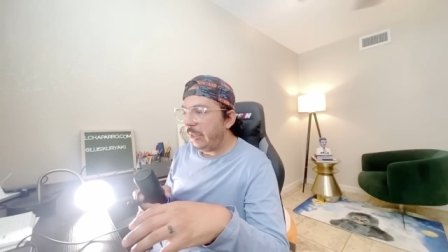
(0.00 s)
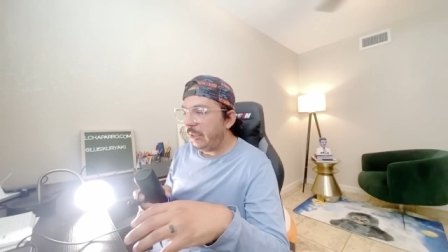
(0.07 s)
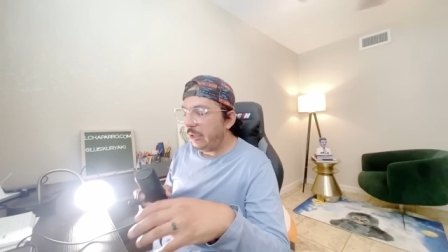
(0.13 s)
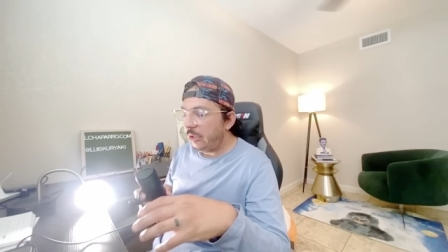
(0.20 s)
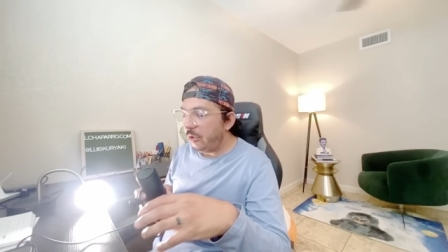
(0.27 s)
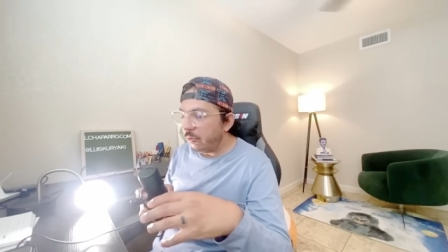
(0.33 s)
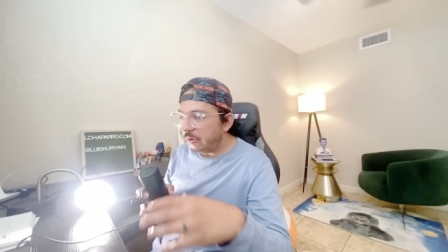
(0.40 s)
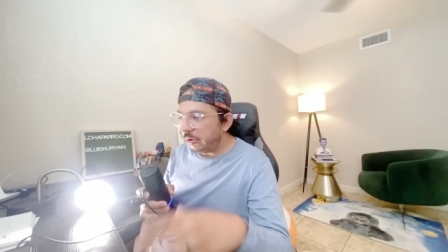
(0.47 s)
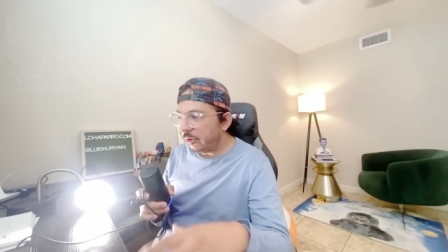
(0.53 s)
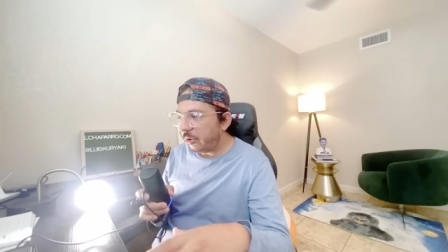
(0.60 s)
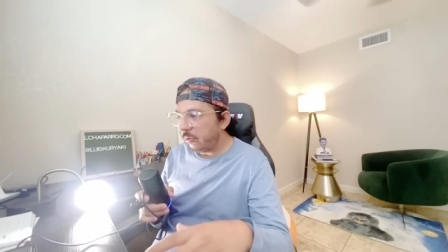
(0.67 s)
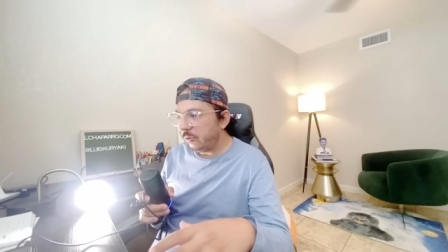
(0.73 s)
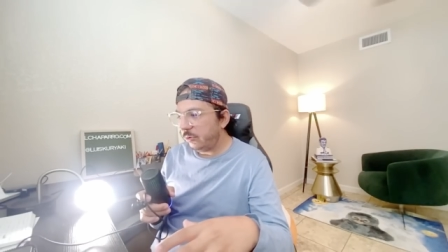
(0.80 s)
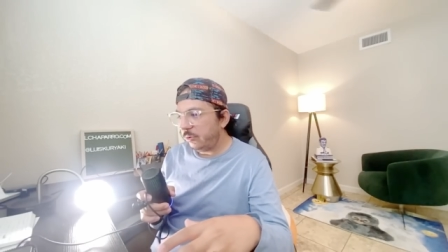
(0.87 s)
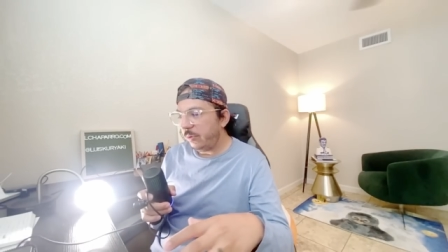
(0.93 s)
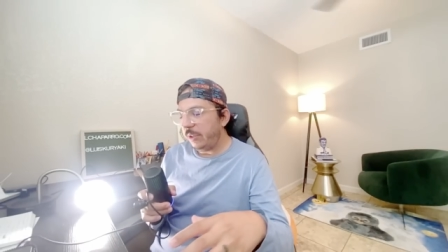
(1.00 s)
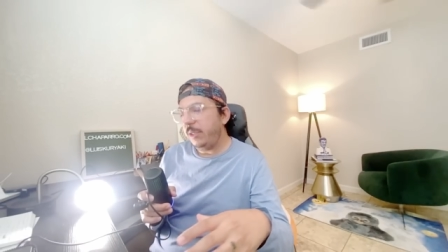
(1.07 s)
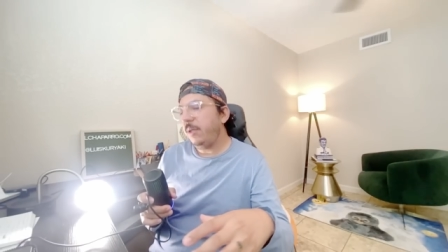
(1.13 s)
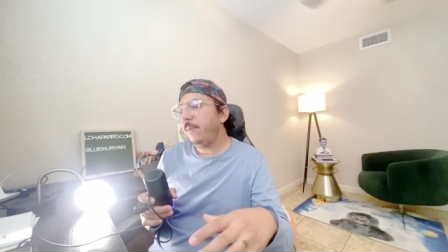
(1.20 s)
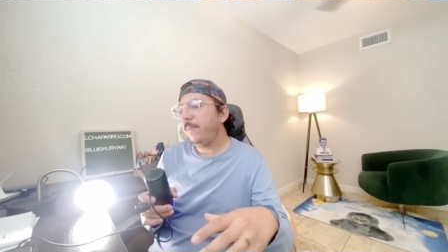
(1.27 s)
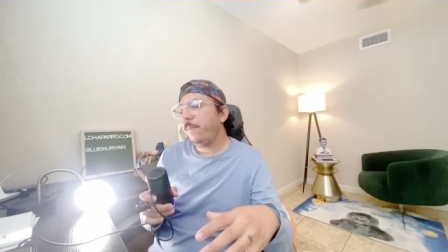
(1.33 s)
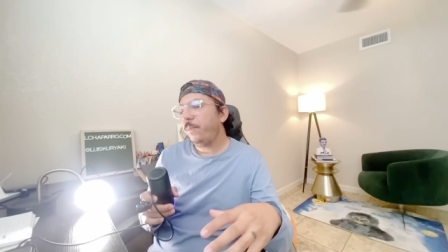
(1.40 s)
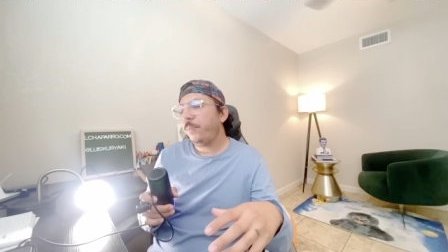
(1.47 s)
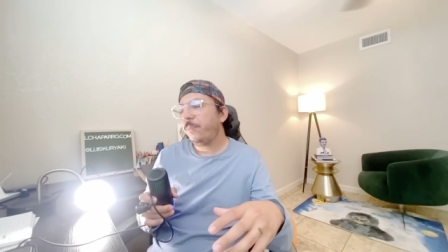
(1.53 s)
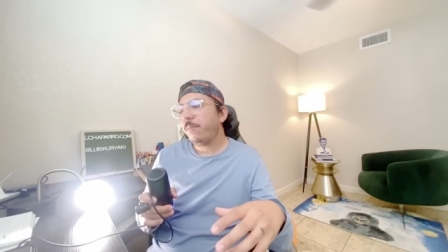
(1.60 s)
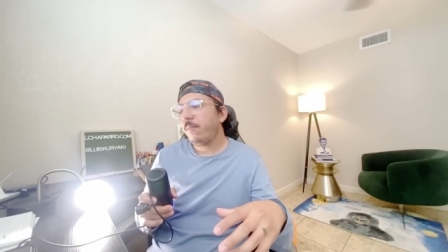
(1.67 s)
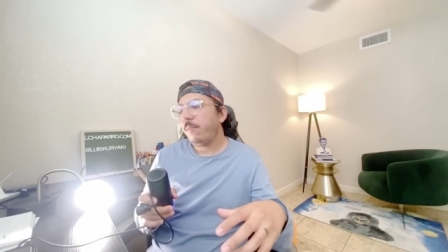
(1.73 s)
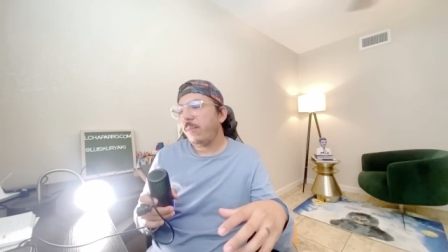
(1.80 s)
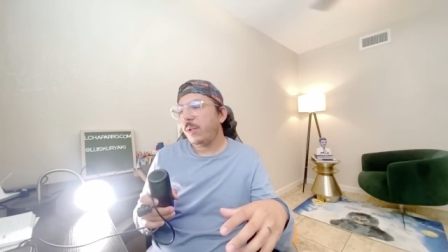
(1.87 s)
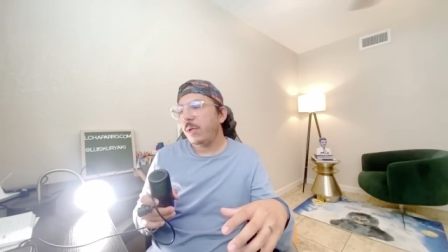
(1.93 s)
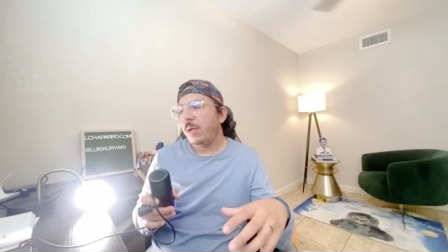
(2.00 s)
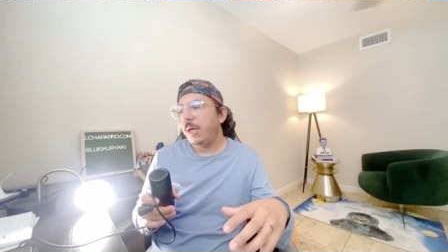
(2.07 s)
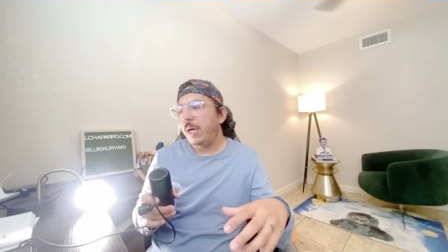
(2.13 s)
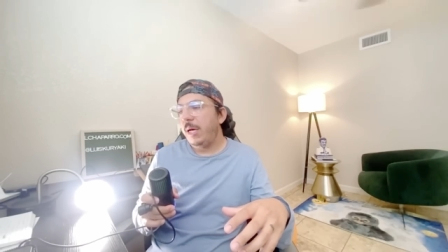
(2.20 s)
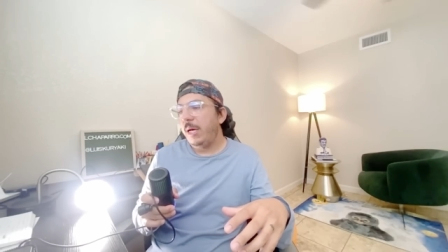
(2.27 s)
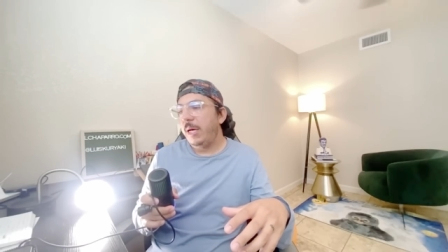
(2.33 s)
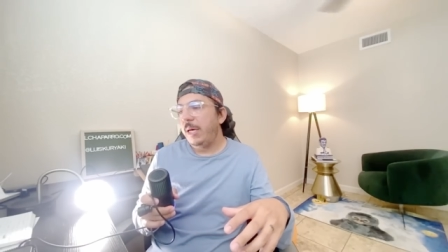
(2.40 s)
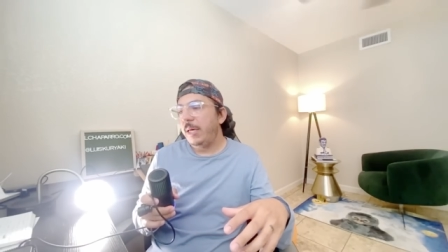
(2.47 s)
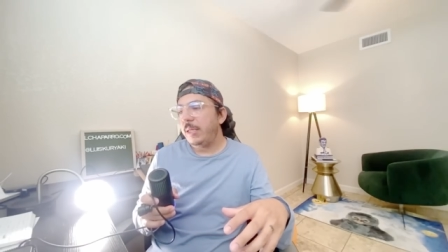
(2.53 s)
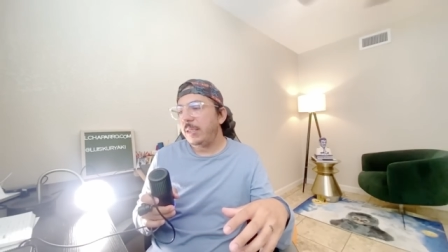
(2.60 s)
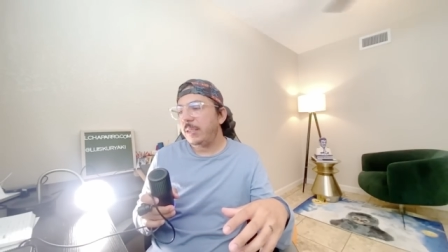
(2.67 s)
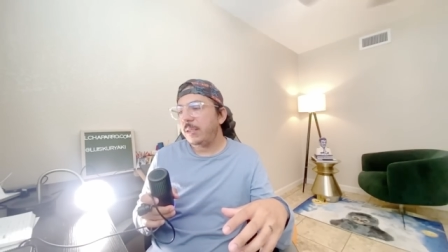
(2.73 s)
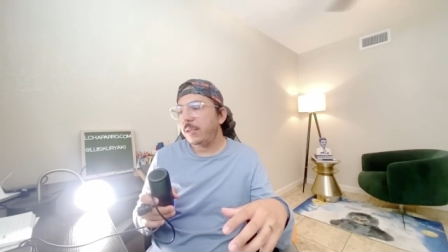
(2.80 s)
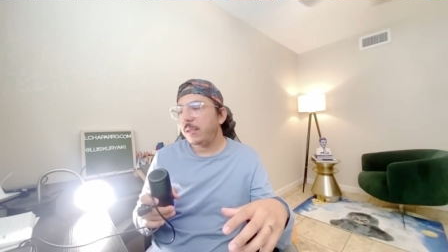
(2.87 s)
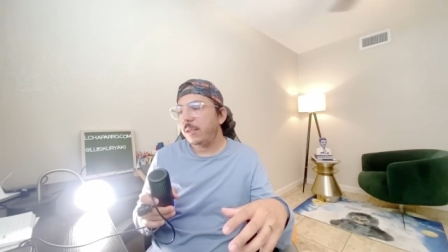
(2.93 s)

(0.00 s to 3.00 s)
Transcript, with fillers: huge country, and